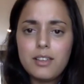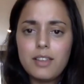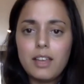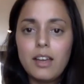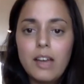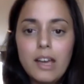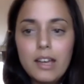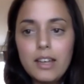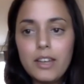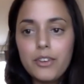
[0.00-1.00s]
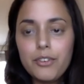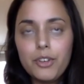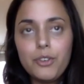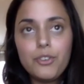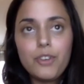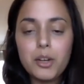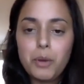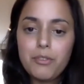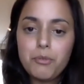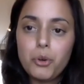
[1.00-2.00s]
I think neither of you shied
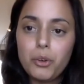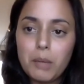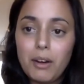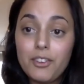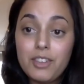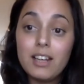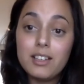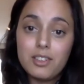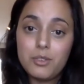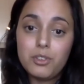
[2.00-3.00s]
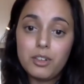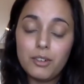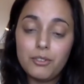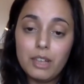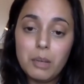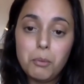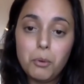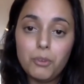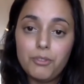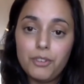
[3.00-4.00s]
away from talking about the challenges, which are really
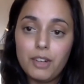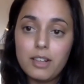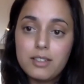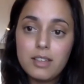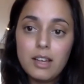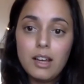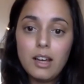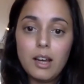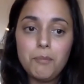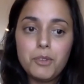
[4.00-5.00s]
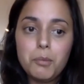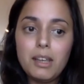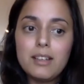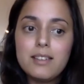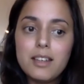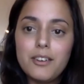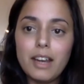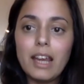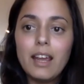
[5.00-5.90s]
important for us to be considering.